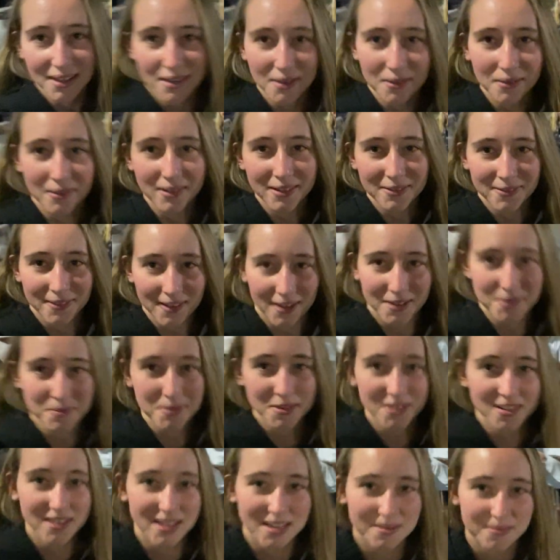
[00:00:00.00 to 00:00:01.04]
We found
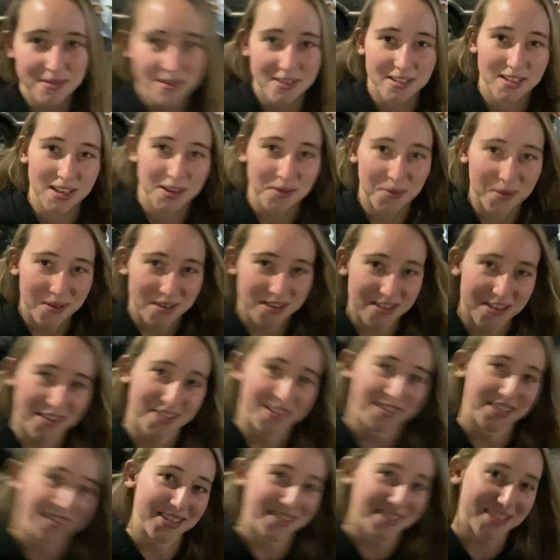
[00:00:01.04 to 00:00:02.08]
more neighbors that wanted
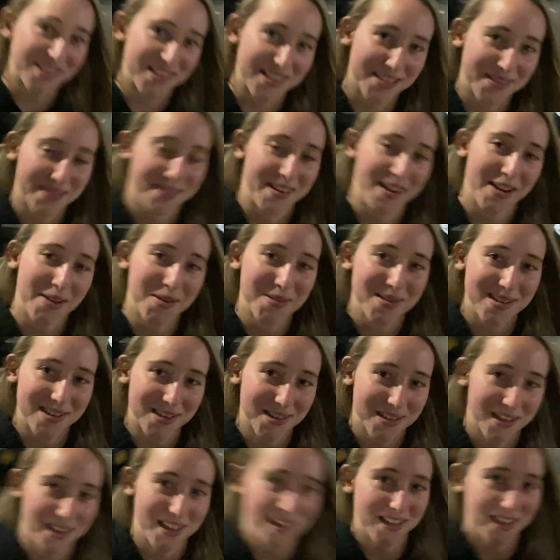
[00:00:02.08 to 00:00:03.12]
cookies, so now we
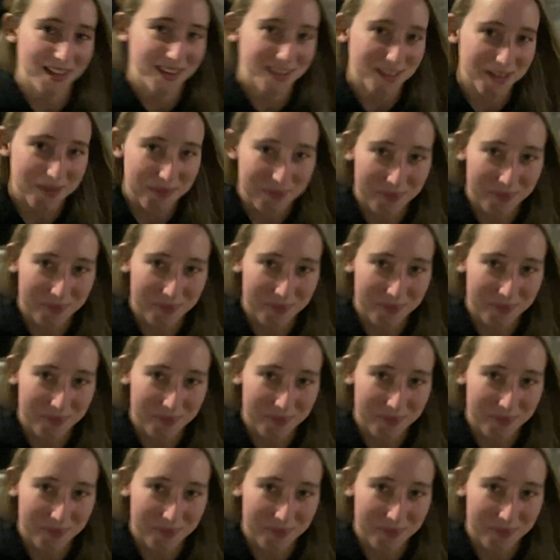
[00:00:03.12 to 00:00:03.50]
are taking them.